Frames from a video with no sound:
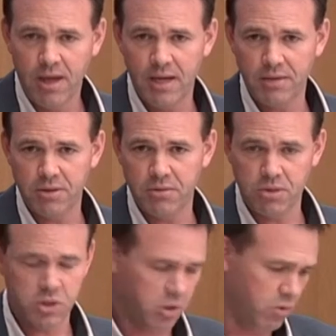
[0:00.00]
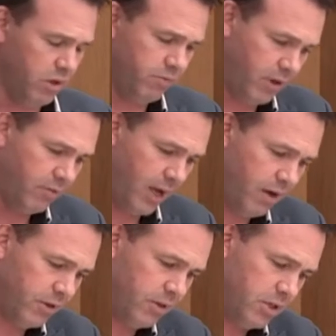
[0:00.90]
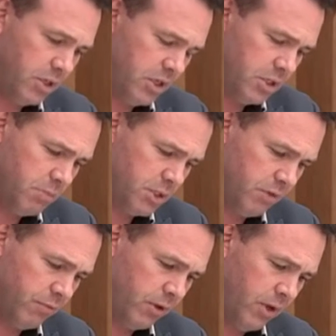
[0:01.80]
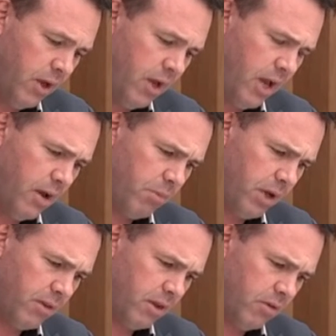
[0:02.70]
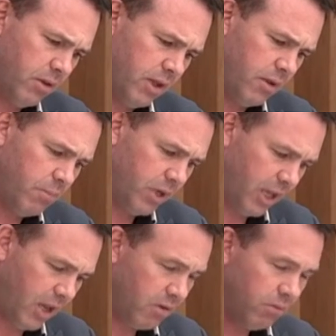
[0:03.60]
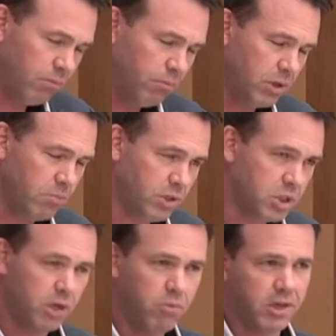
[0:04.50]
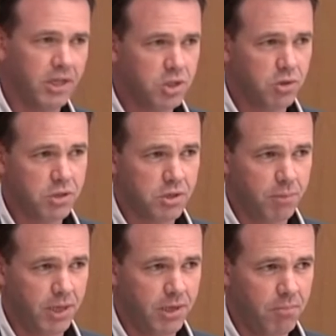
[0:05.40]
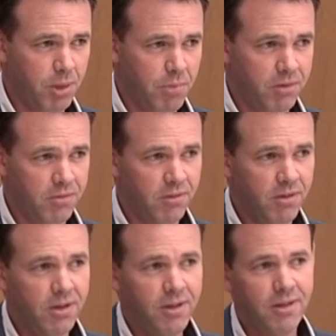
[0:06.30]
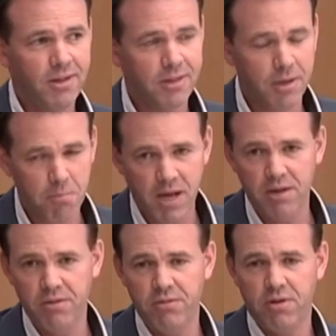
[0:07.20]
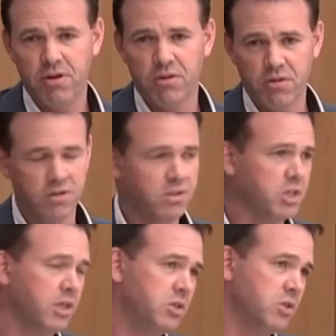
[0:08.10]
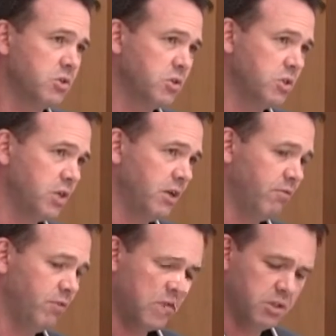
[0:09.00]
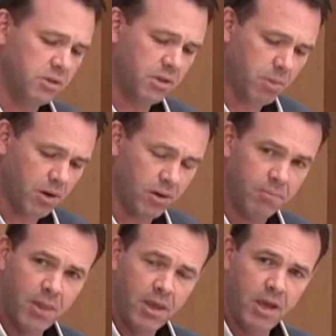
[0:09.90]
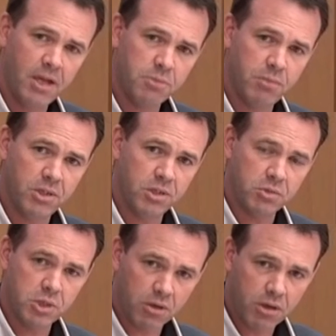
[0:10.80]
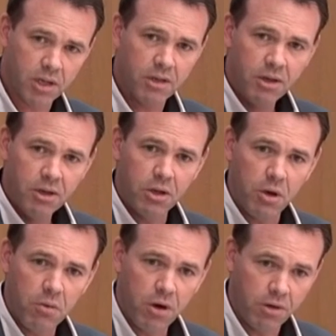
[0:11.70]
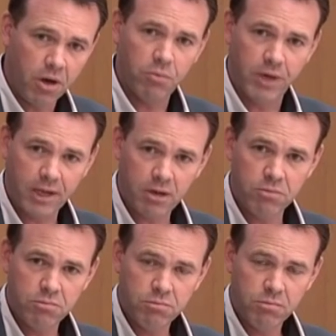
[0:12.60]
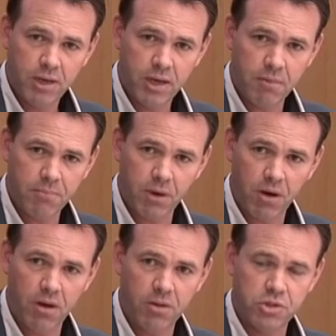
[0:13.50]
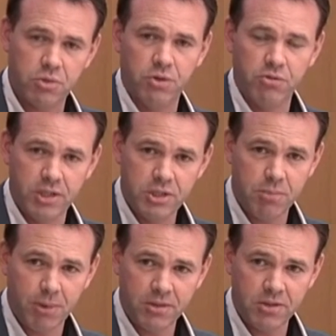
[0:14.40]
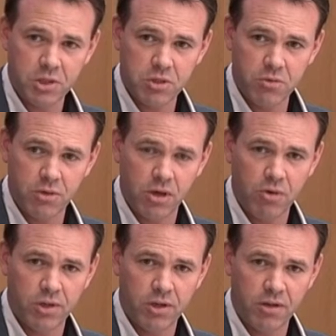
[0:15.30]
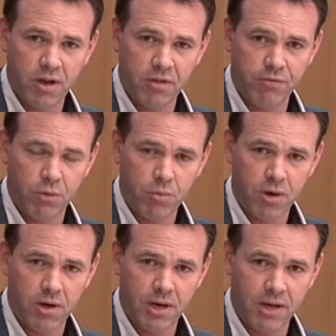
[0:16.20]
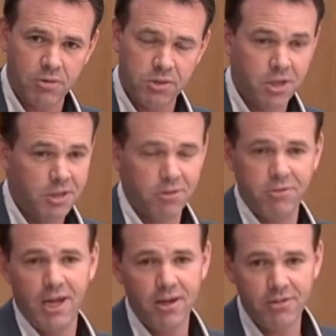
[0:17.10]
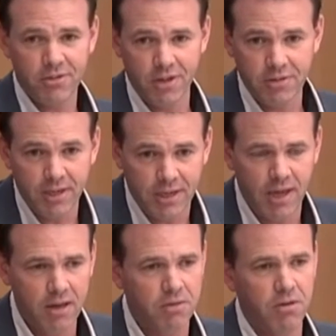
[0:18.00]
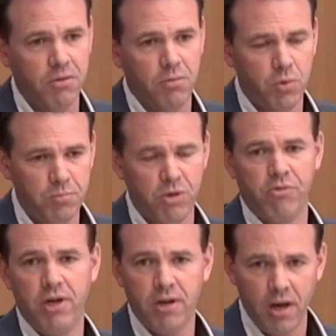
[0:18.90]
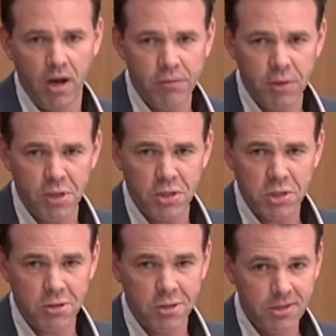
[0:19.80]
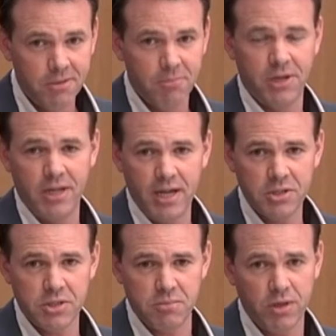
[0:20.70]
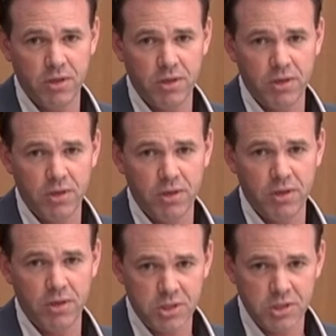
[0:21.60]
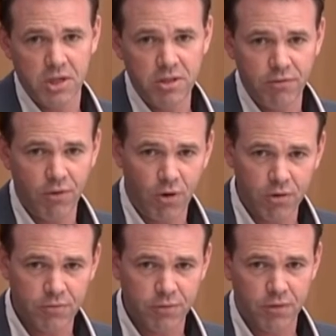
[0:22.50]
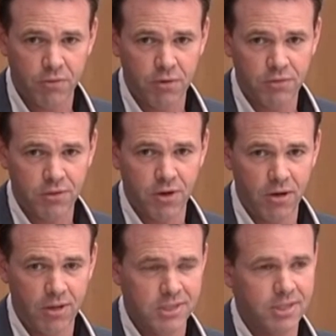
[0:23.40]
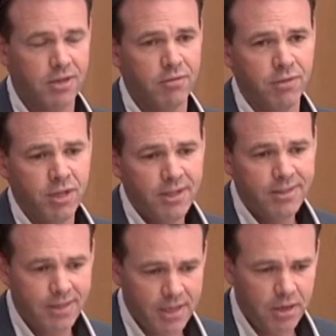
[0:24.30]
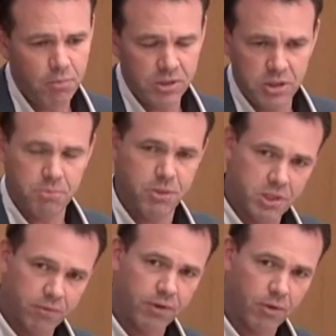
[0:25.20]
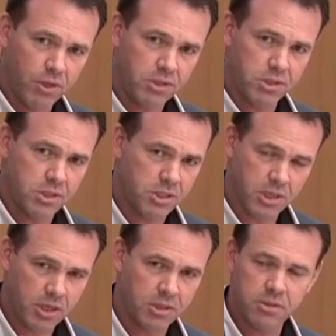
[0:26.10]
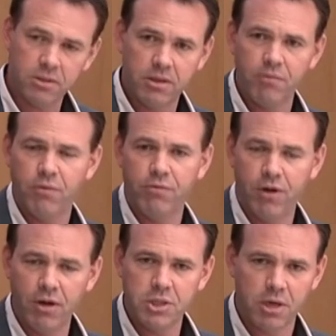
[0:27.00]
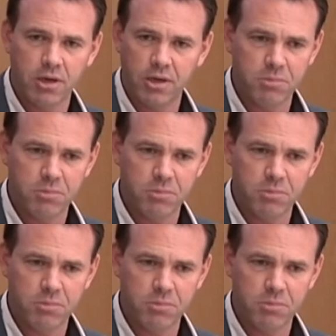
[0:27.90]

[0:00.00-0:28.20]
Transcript: to school, if you have a specific breakdown on that. But again, we see where these cuts are being implemented, the demand on organisations such as St Vincent de Paul spikes. So certainly, I would echo the call to increase the back-to-school clothing and footwear allowance. The reality, and again, I would be critical of the Minister when I asked him specific questions on the floor of the Dáil. Instead of dealing with the specific questions, he starts giving false arguments